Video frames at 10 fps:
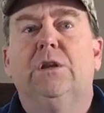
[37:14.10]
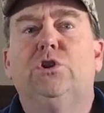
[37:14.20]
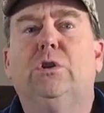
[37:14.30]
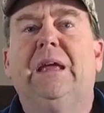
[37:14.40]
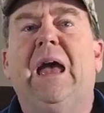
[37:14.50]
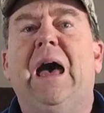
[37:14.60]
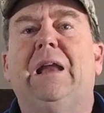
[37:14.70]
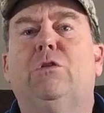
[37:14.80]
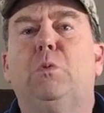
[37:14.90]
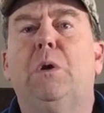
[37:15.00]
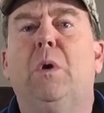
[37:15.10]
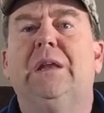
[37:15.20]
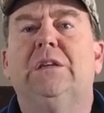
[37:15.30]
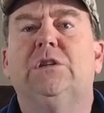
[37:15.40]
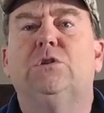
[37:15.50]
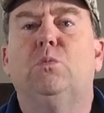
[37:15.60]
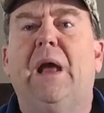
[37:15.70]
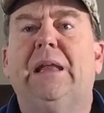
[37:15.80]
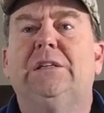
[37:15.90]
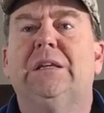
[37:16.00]
Giuliani, three witnesses
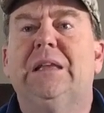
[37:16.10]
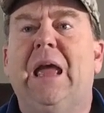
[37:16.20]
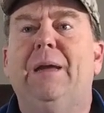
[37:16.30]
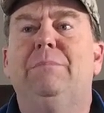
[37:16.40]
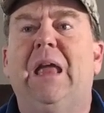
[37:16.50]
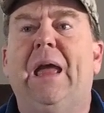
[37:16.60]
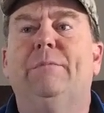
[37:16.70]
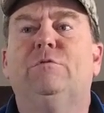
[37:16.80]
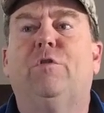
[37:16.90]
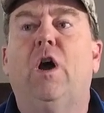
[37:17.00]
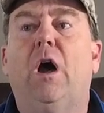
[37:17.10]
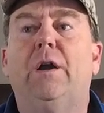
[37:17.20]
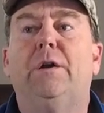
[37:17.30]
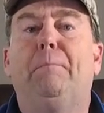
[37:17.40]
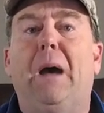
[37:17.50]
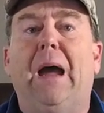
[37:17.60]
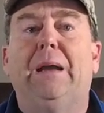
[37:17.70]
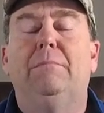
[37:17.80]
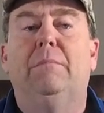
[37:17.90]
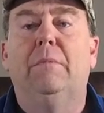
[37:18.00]
ready to name names for Hunter
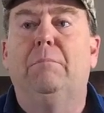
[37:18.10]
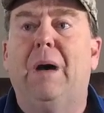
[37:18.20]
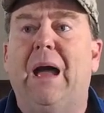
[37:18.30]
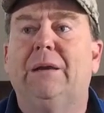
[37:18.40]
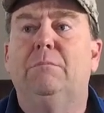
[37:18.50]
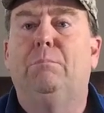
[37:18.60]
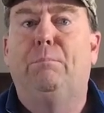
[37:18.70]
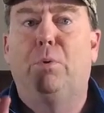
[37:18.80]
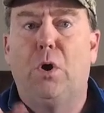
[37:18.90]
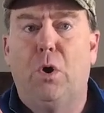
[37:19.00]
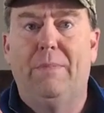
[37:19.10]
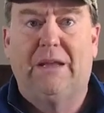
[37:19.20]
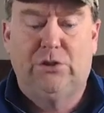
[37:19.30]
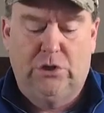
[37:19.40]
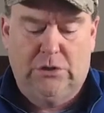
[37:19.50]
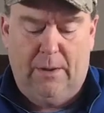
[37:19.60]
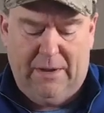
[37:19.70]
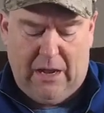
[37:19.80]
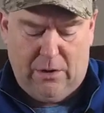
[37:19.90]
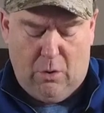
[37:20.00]
Biden, Biden probe. That's just
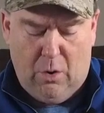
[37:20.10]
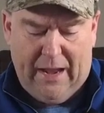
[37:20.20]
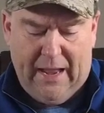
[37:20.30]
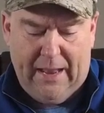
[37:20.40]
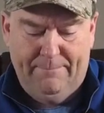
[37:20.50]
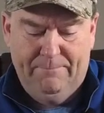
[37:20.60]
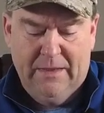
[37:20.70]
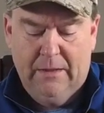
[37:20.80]
coming on OAN.